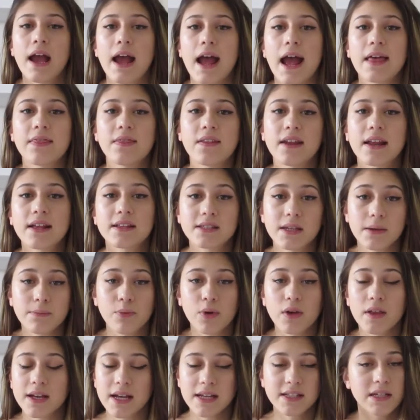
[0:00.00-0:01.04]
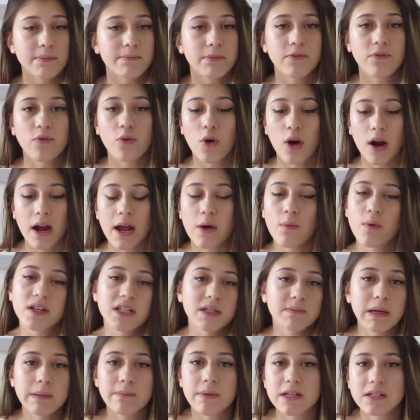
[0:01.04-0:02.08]
And then at some point, like I said before, it
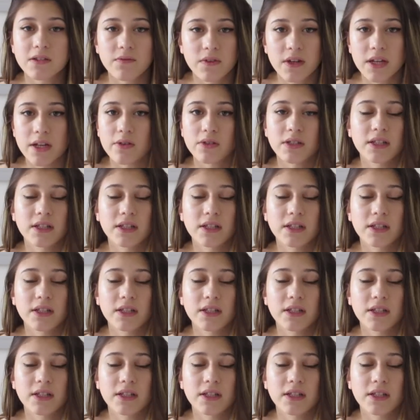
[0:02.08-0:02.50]
wasn't my best video.